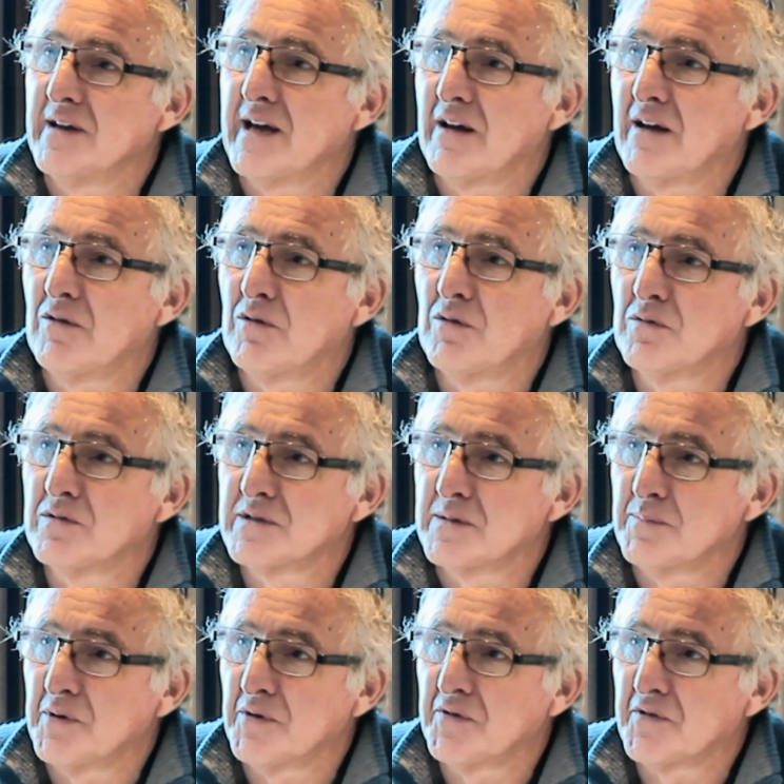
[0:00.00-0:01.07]
Our laws are
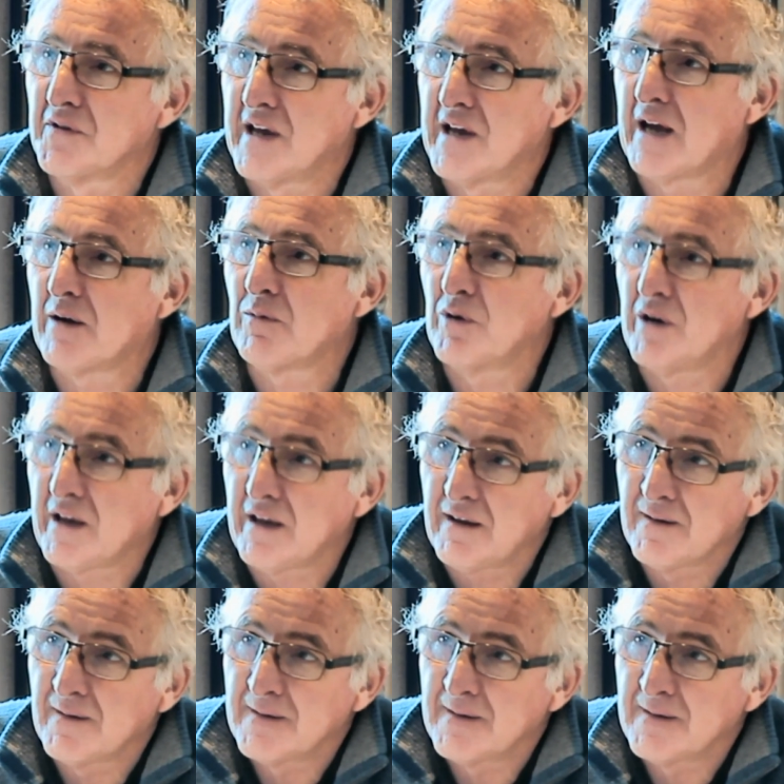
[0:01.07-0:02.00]
built on equity,